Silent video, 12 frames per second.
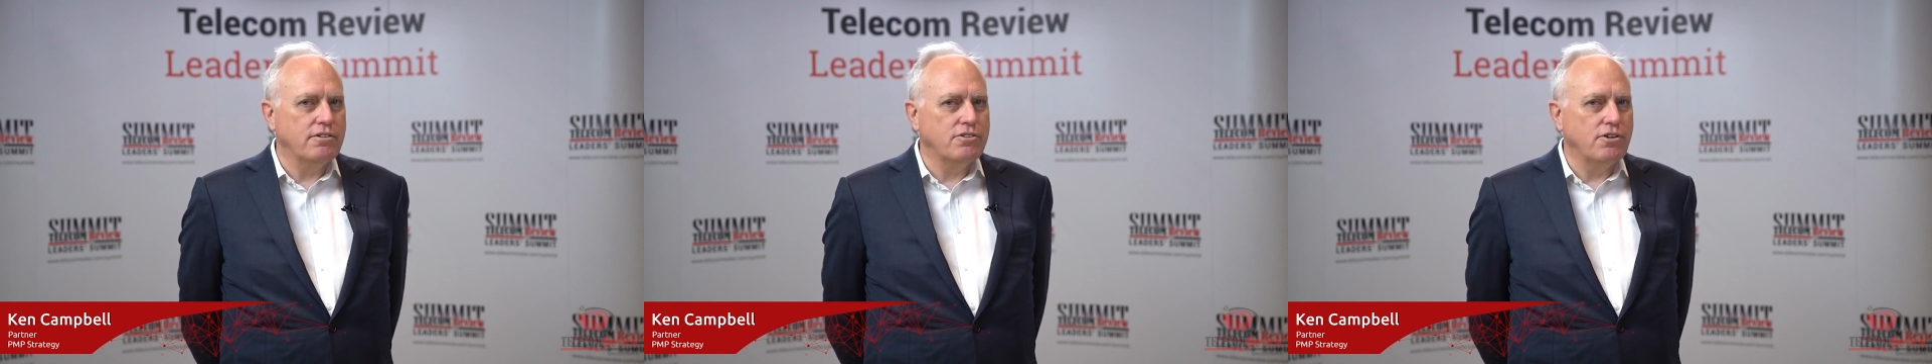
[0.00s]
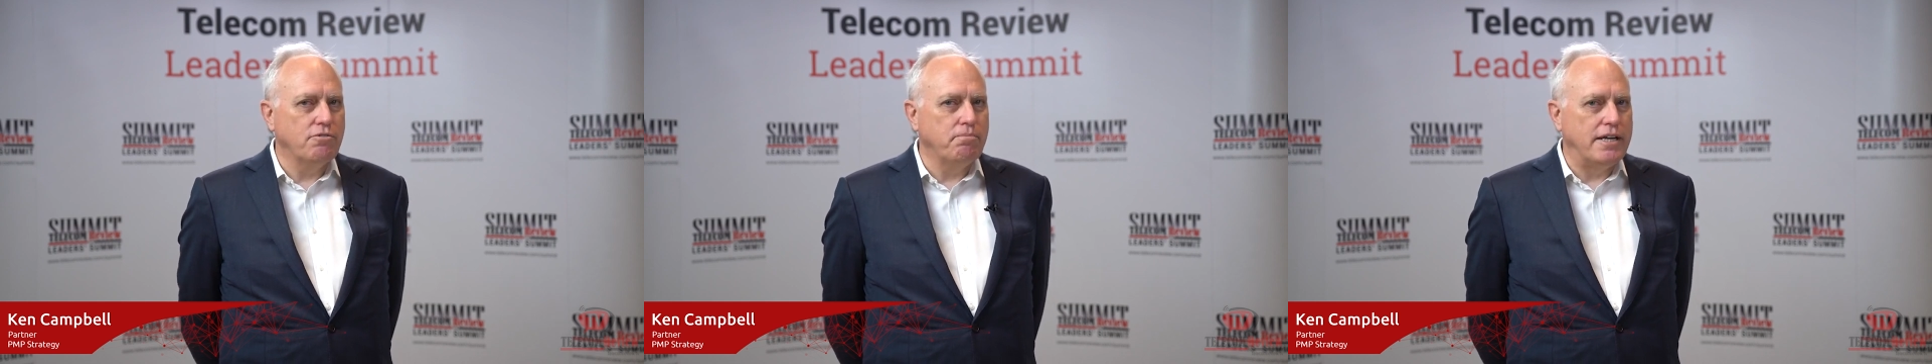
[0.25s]

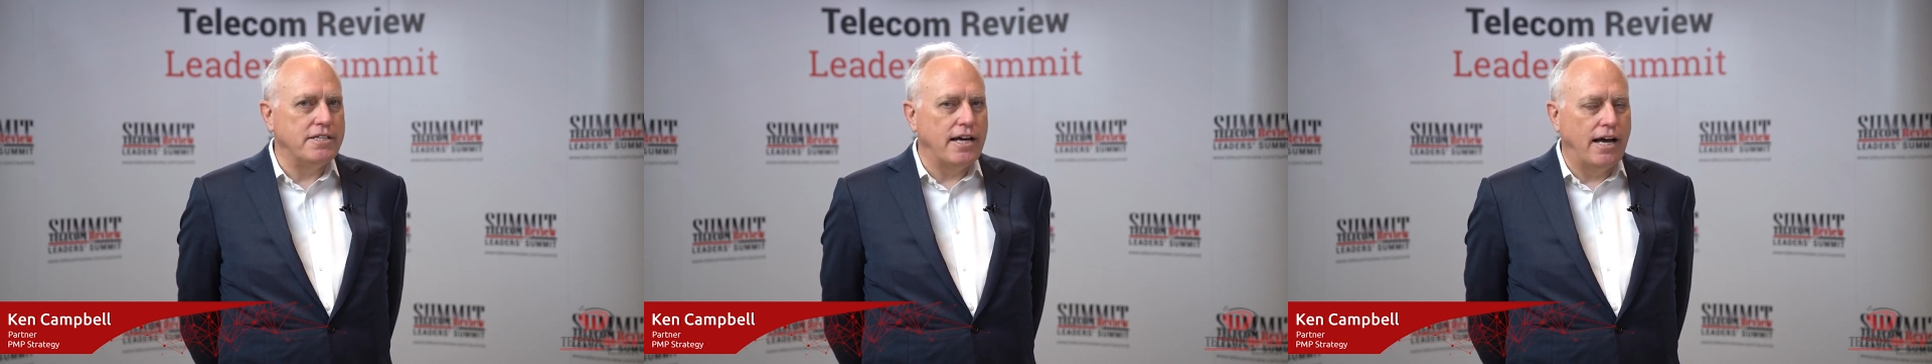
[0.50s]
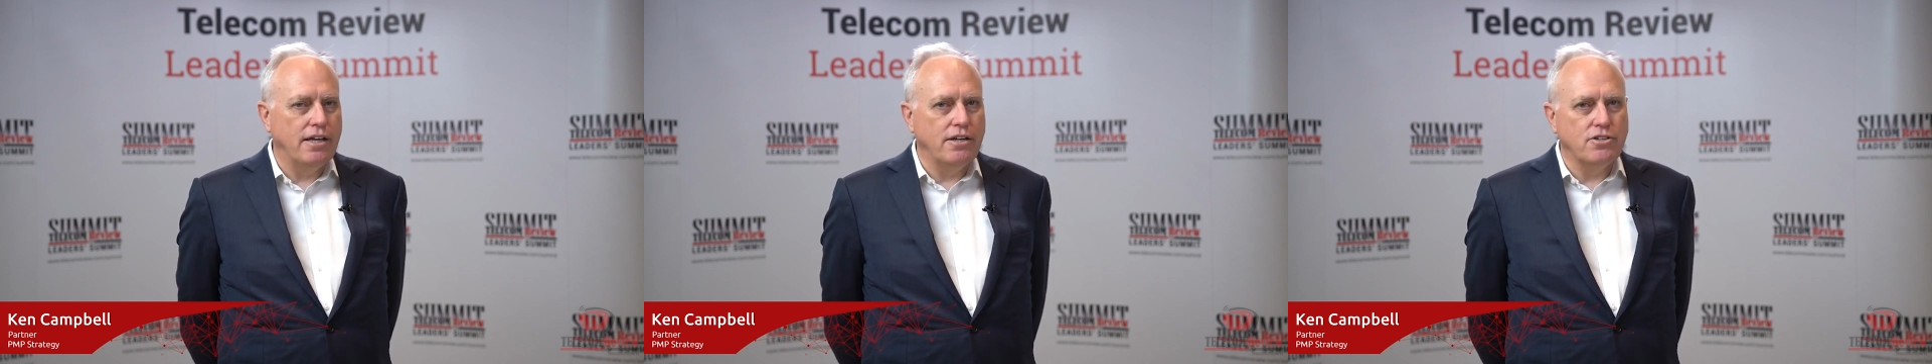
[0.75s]
sort of
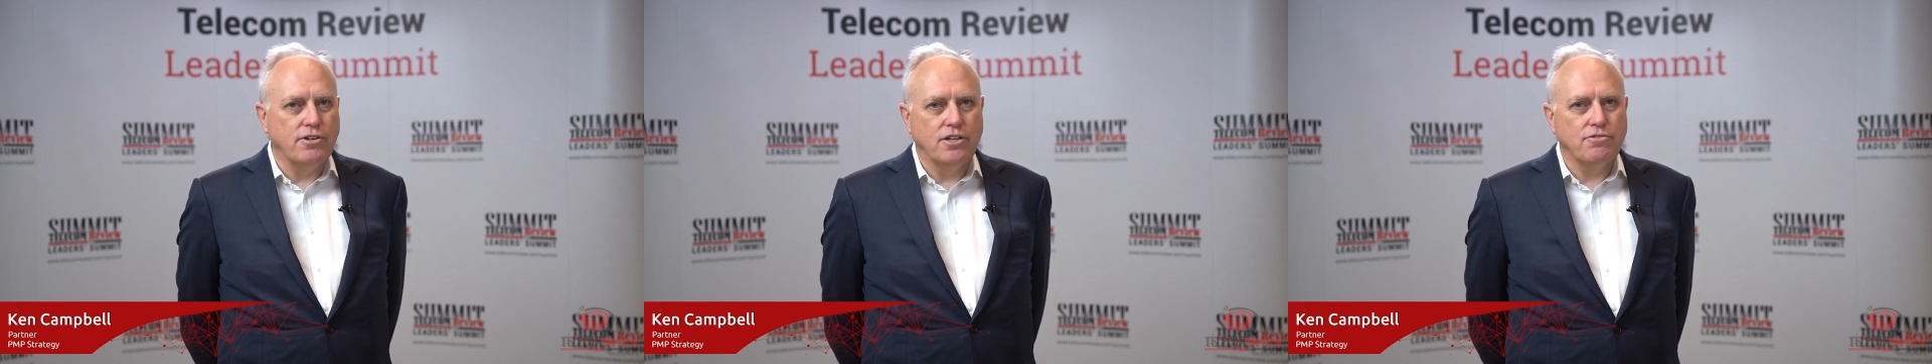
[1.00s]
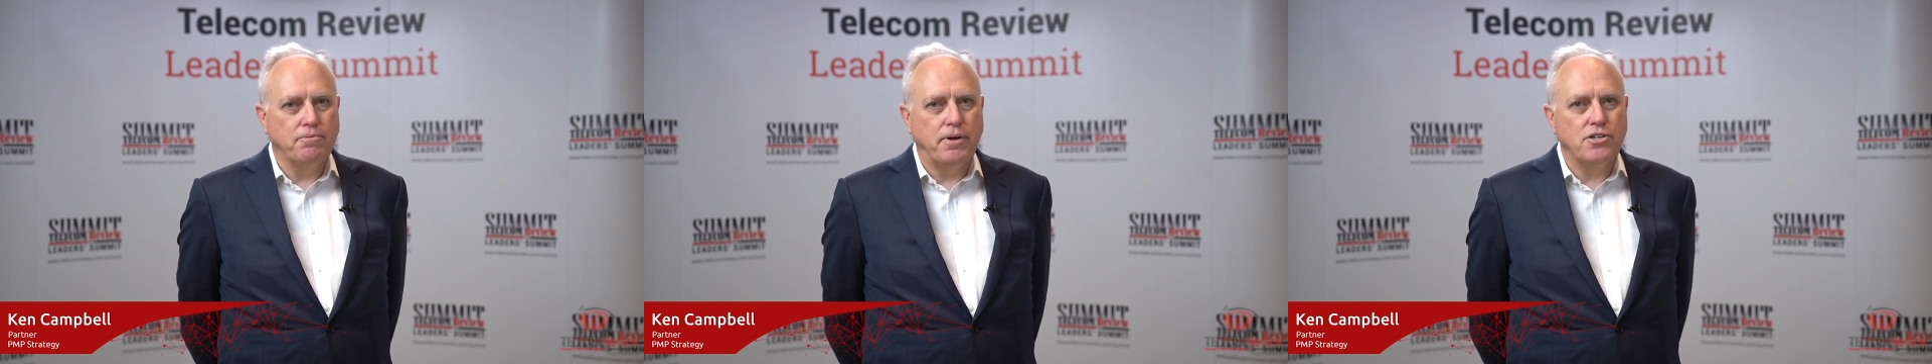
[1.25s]
mentality
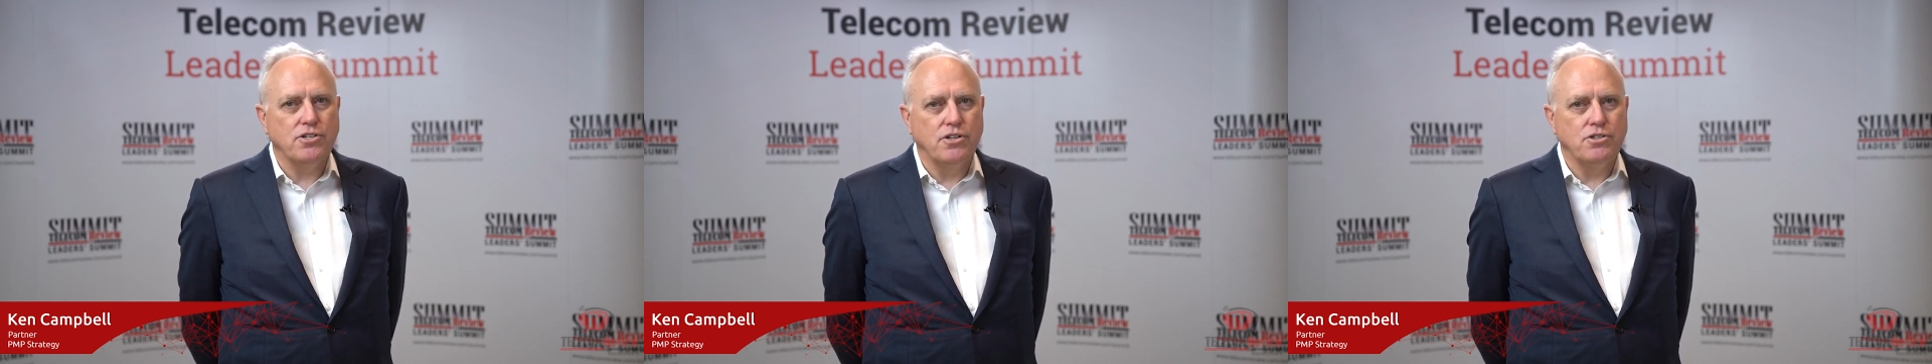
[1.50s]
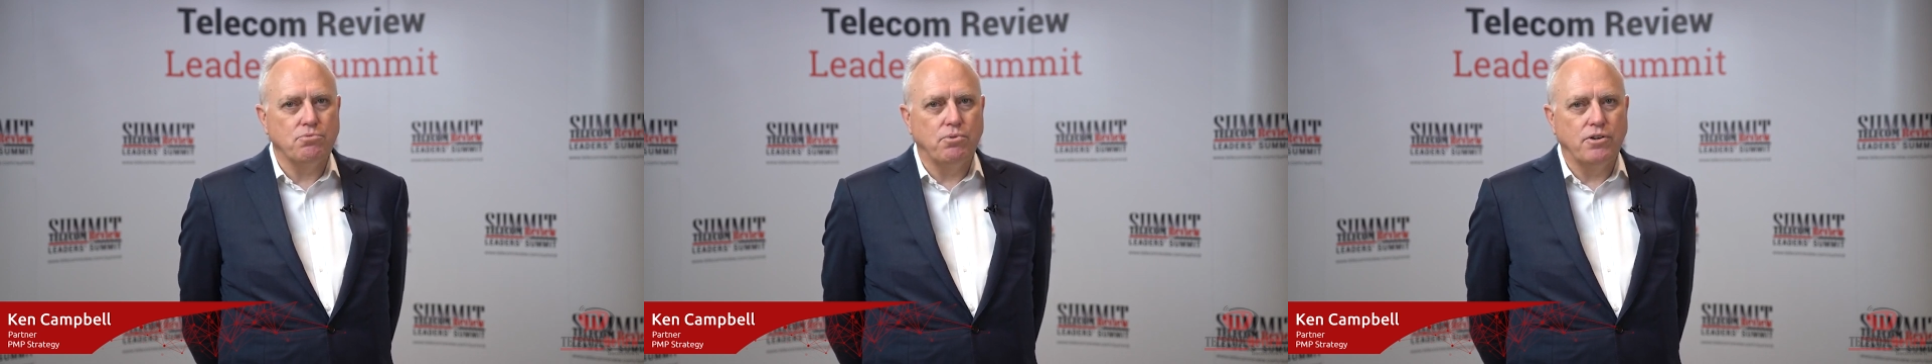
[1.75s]
transformation
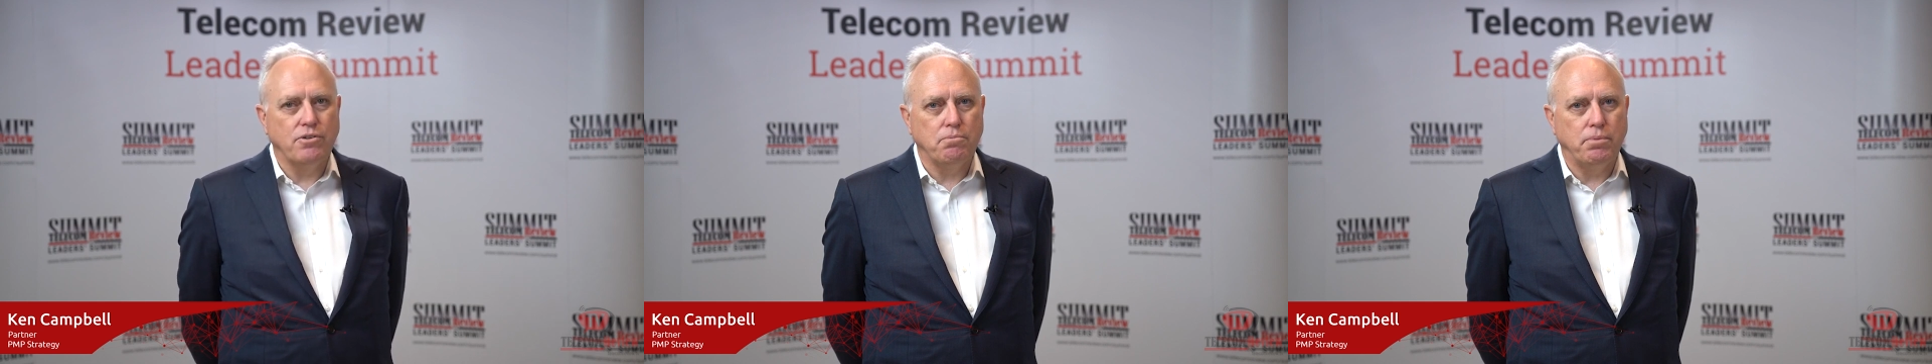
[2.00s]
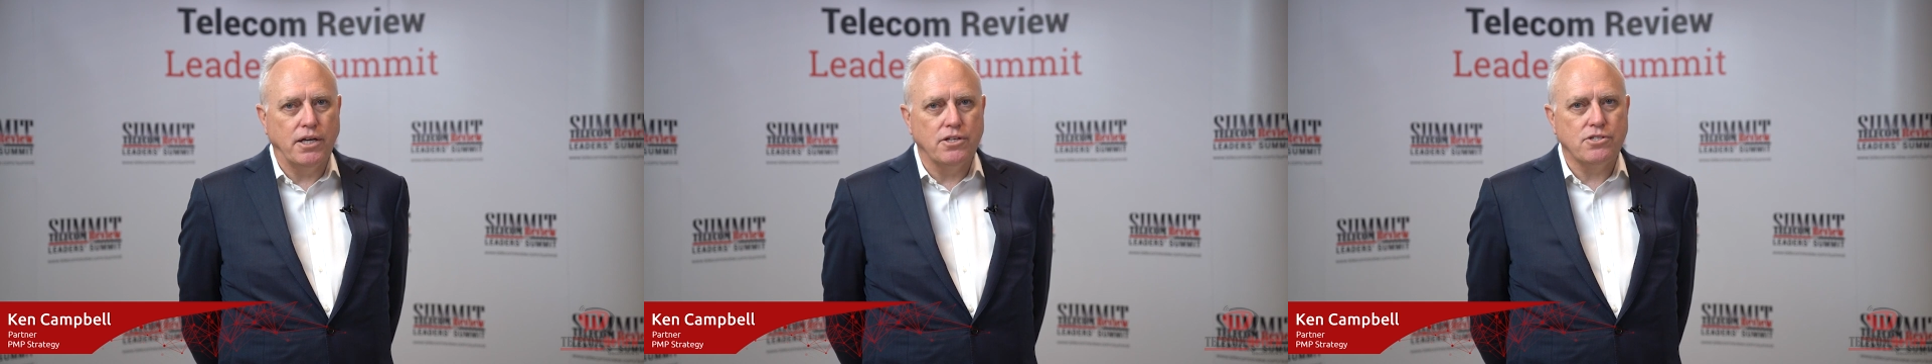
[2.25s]
is one of the
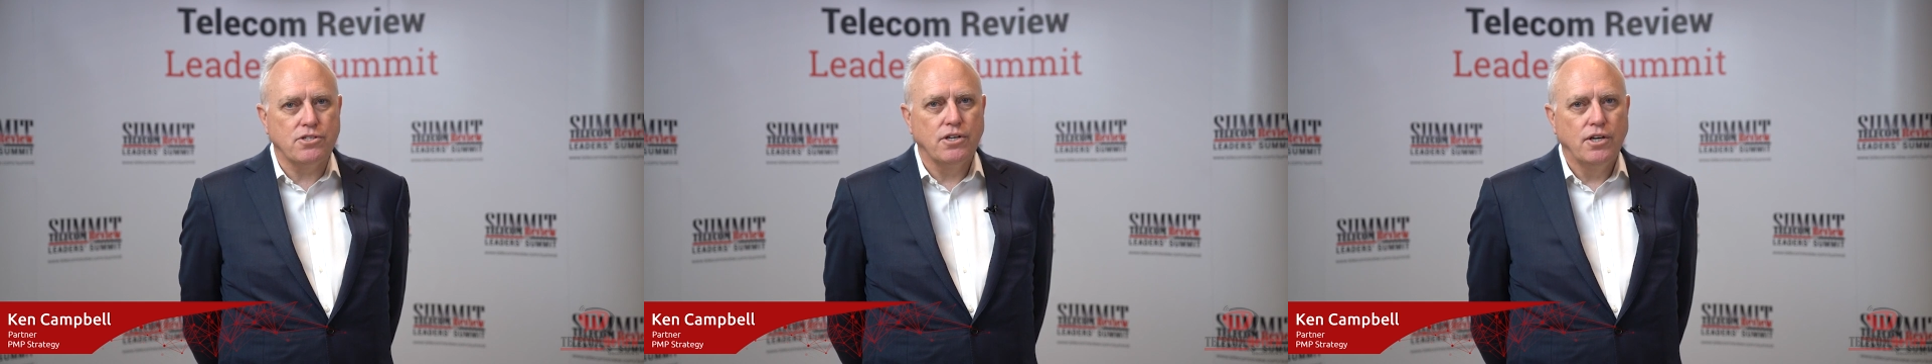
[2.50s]
biggest